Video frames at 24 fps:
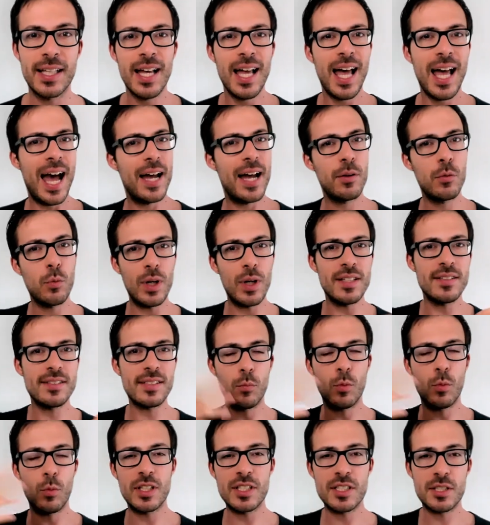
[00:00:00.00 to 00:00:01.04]
And when
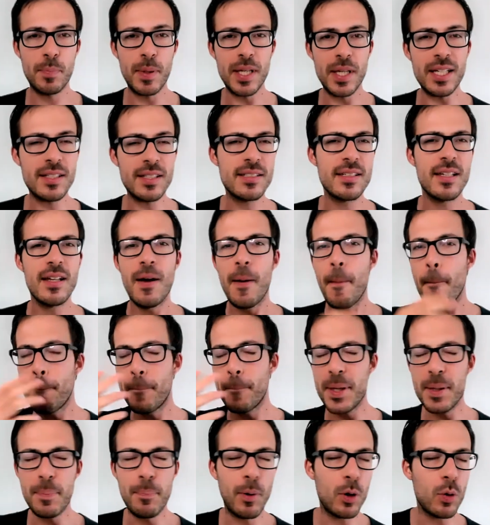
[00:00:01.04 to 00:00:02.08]
someone speaks,
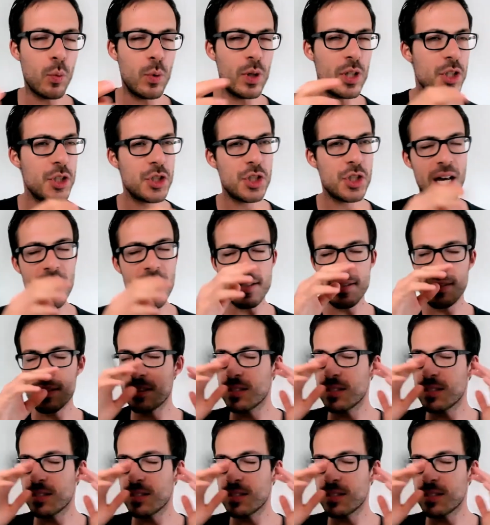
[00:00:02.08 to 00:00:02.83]
people will just